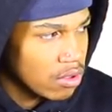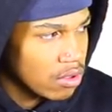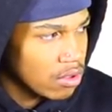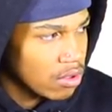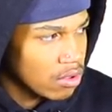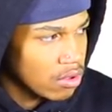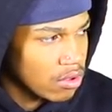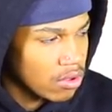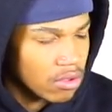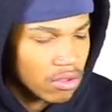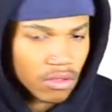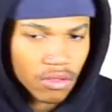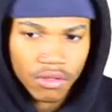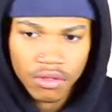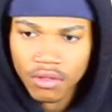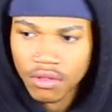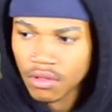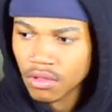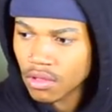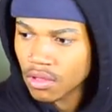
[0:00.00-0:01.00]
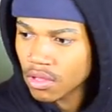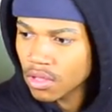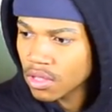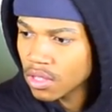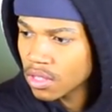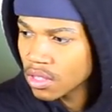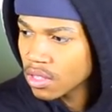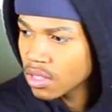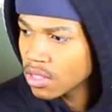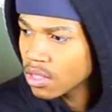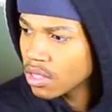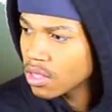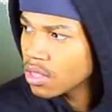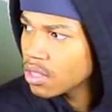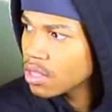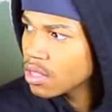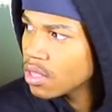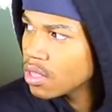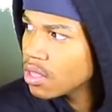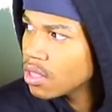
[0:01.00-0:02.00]

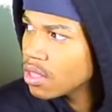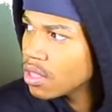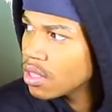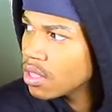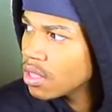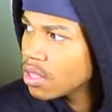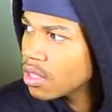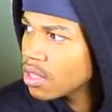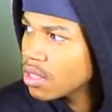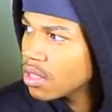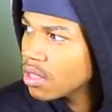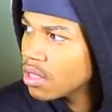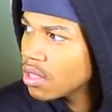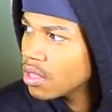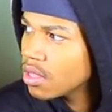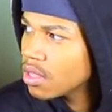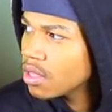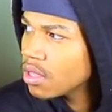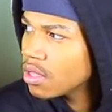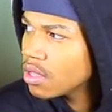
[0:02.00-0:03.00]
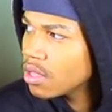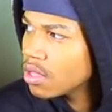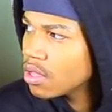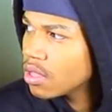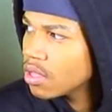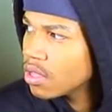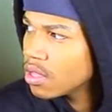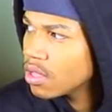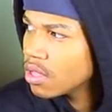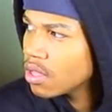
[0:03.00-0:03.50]
This person isn't speaking.